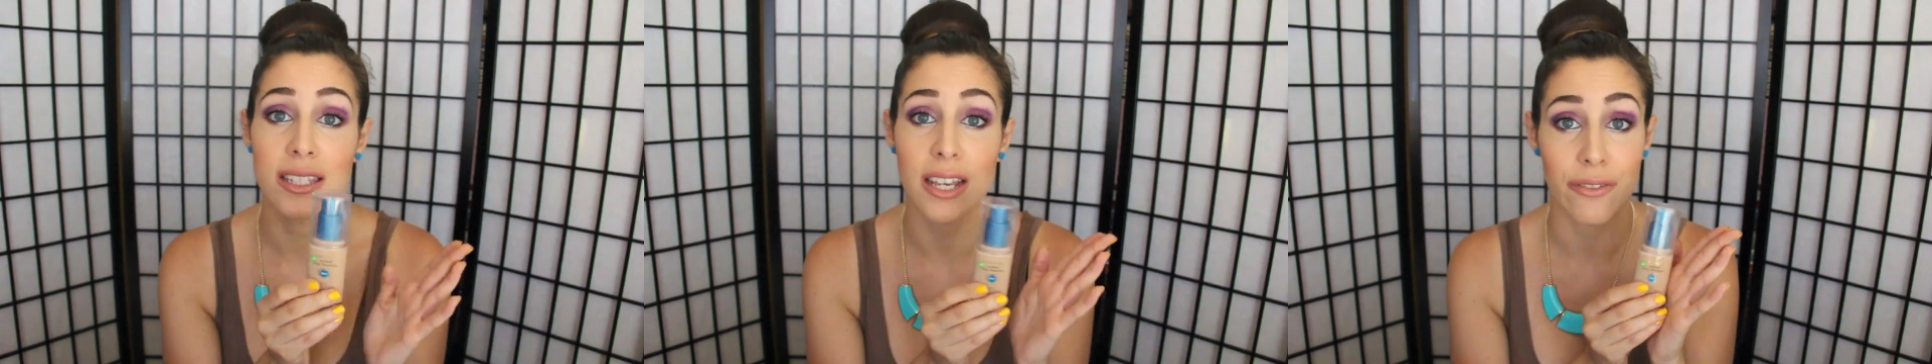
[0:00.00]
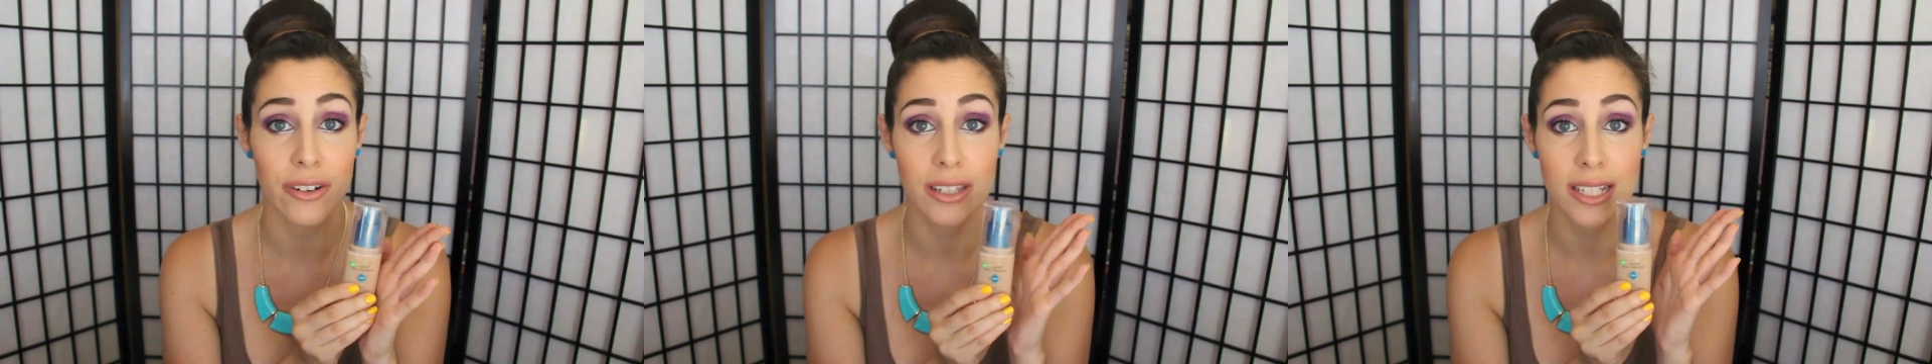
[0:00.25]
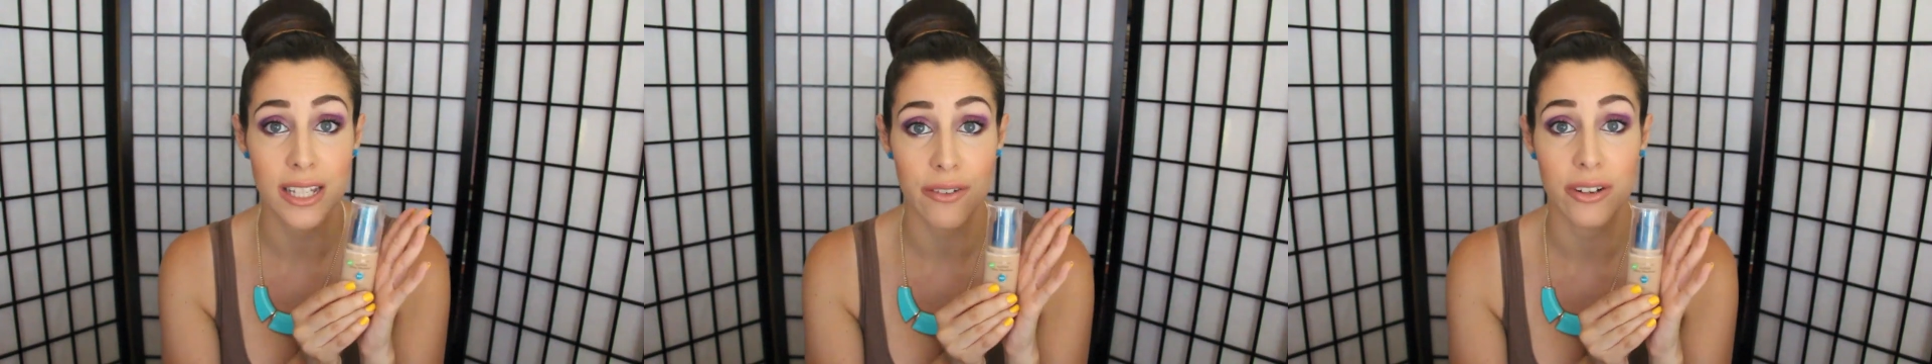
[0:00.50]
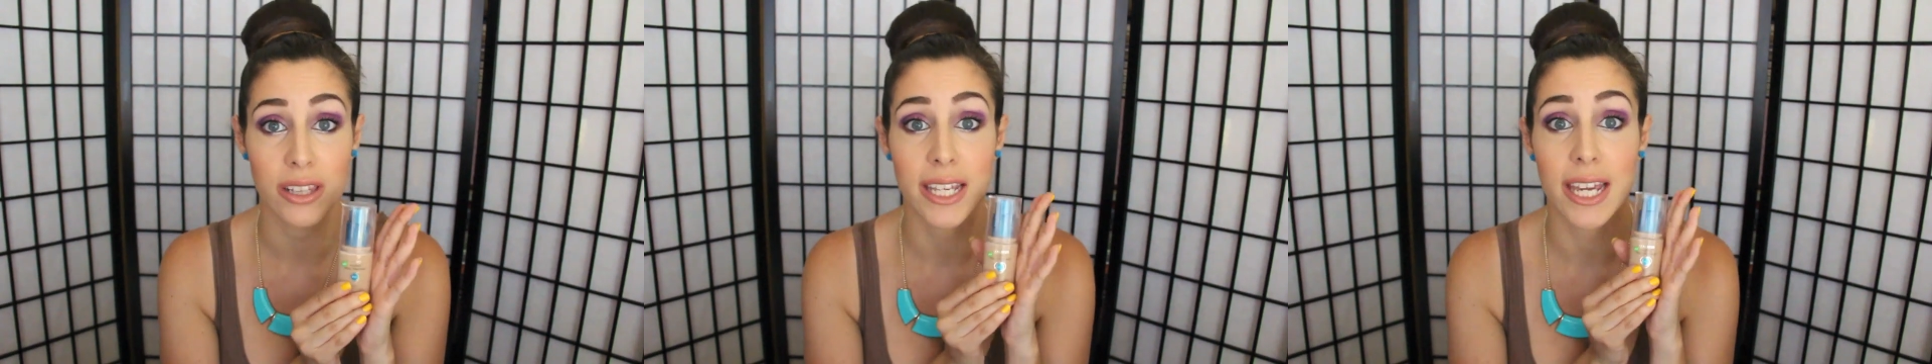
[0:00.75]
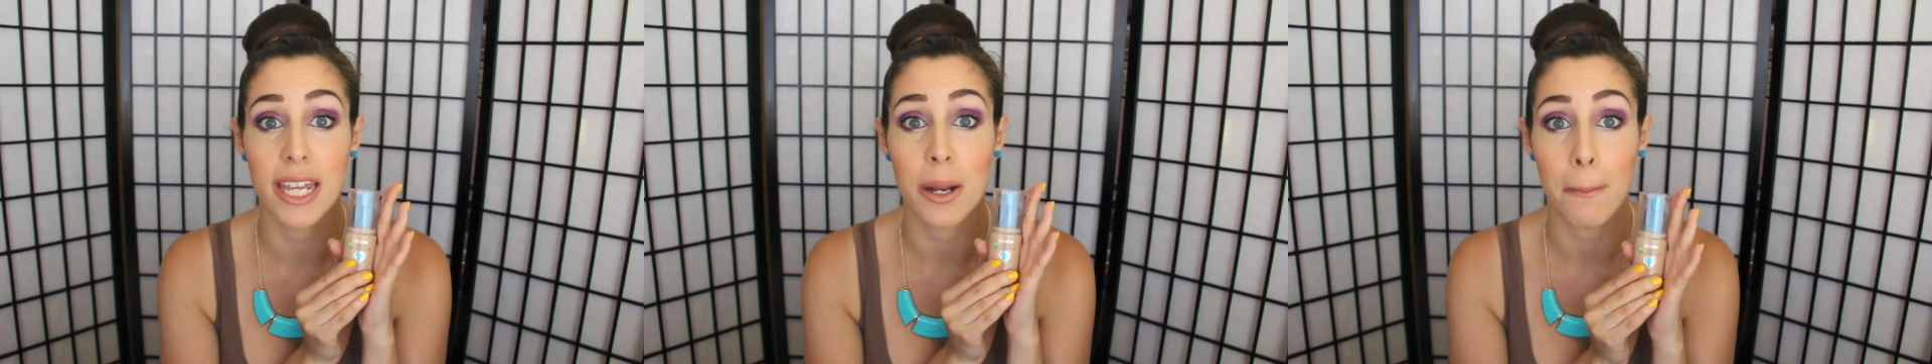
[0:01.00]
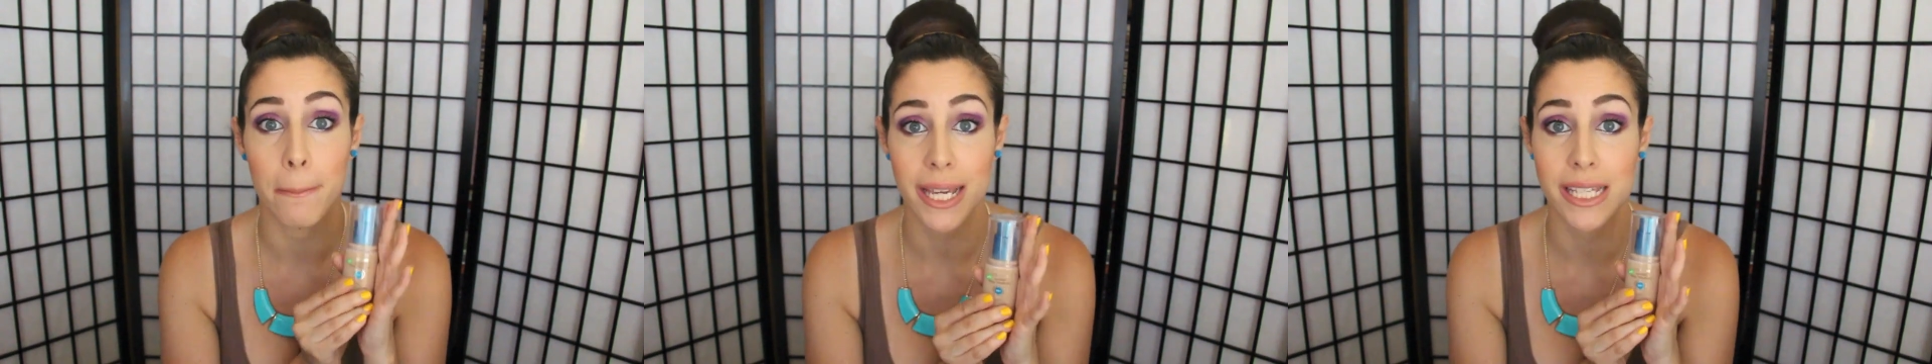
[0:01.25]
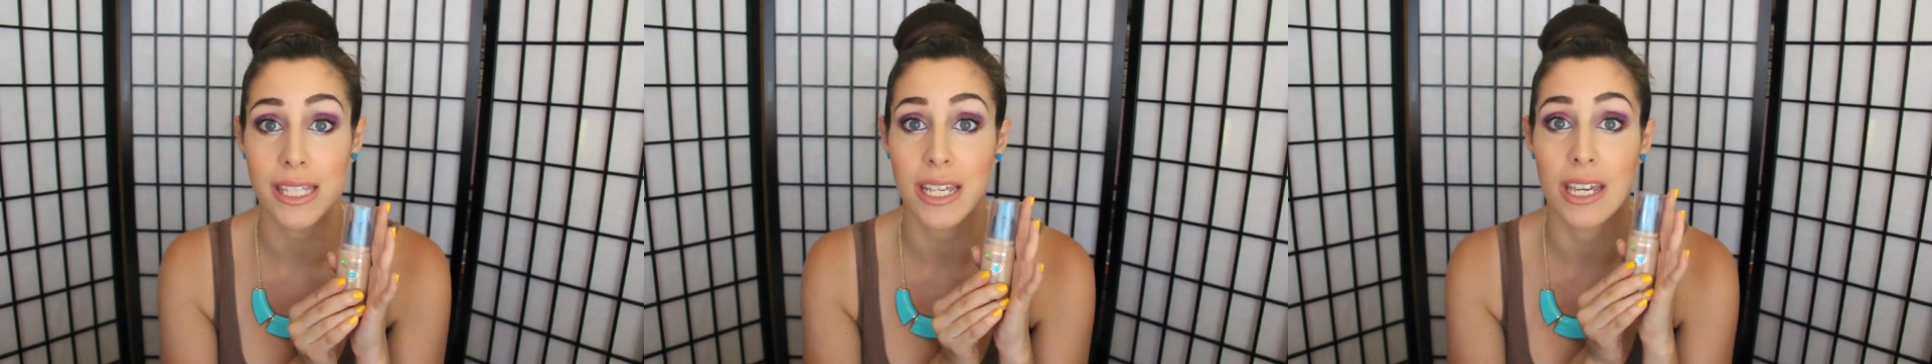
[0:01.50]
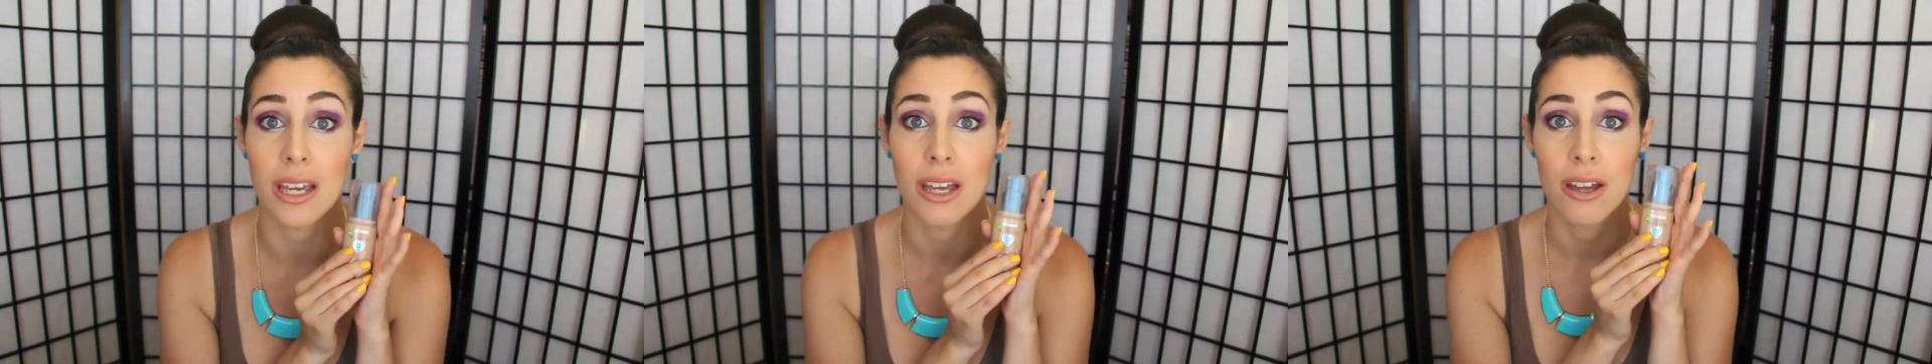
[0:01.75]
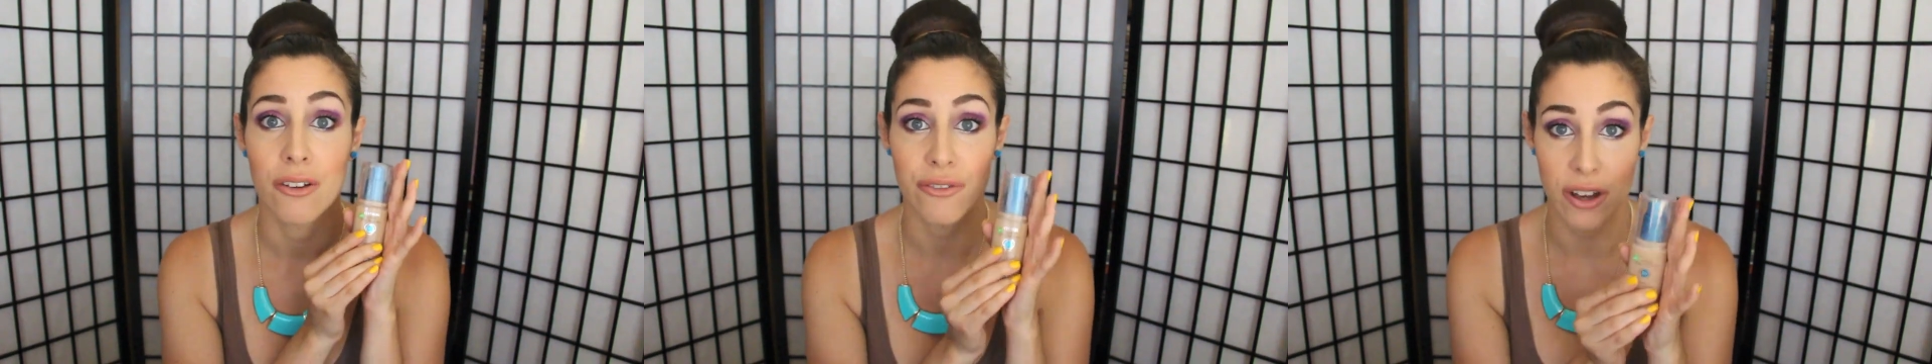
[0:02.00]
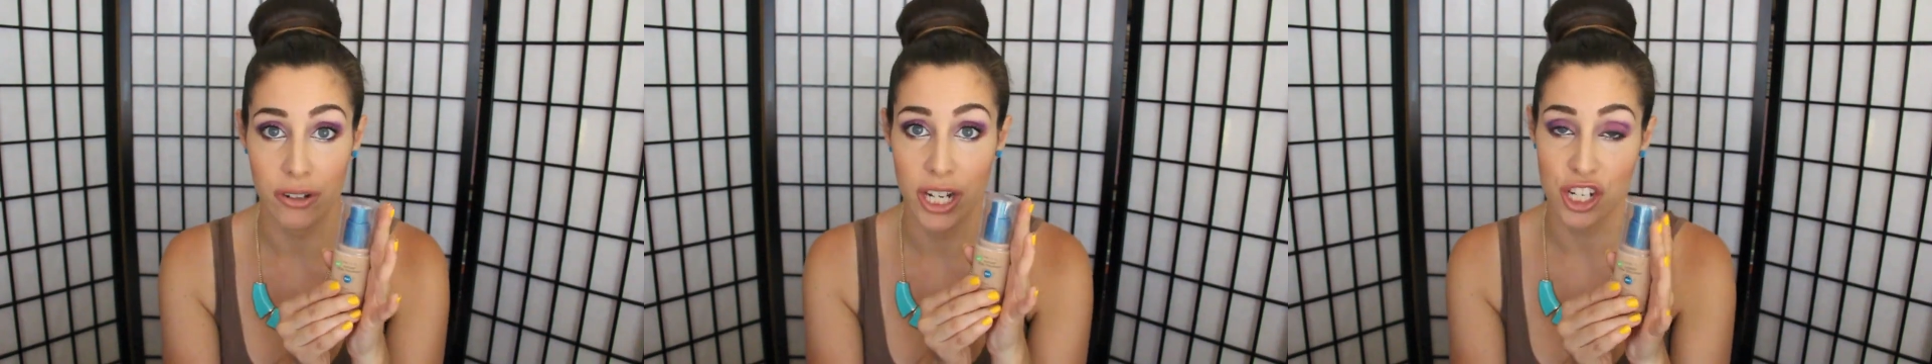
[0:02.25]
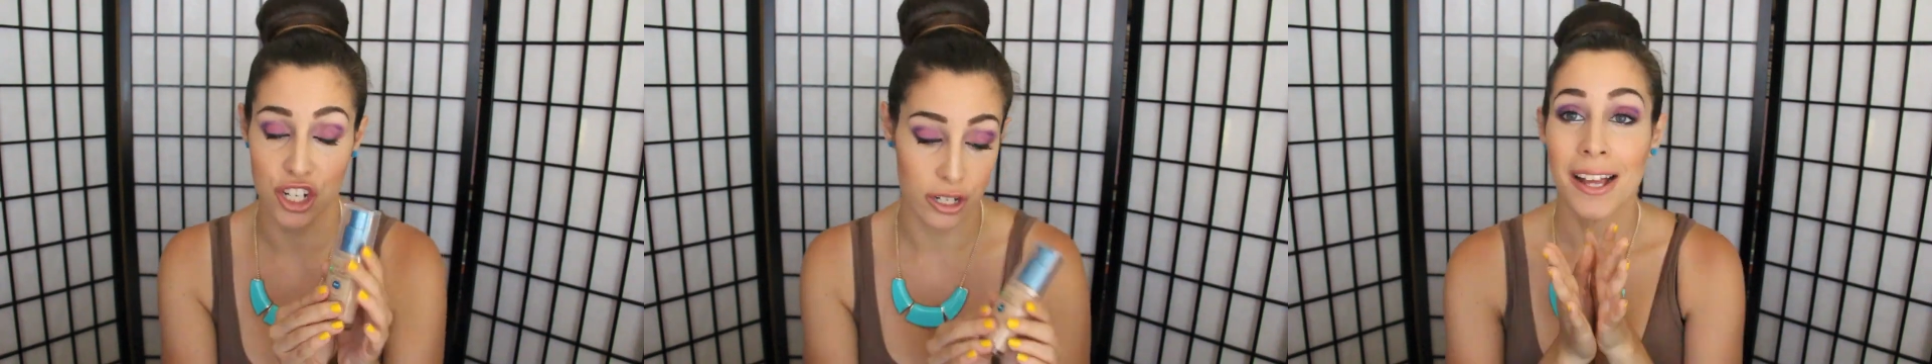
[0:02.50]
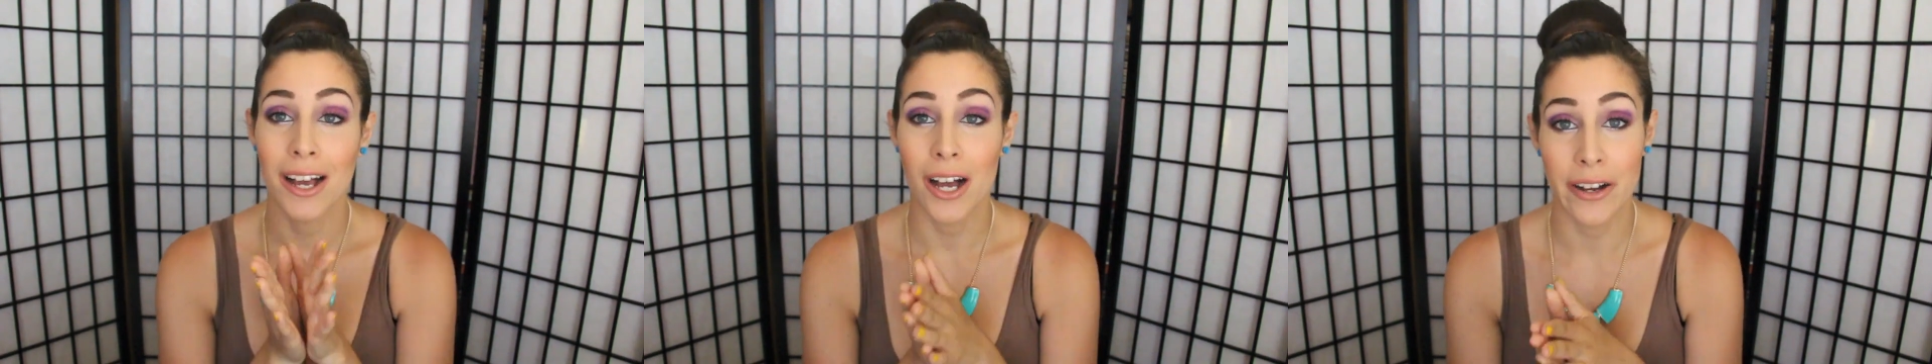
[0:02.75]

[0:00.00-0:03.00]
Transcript: definitely definitely an amazing foundation.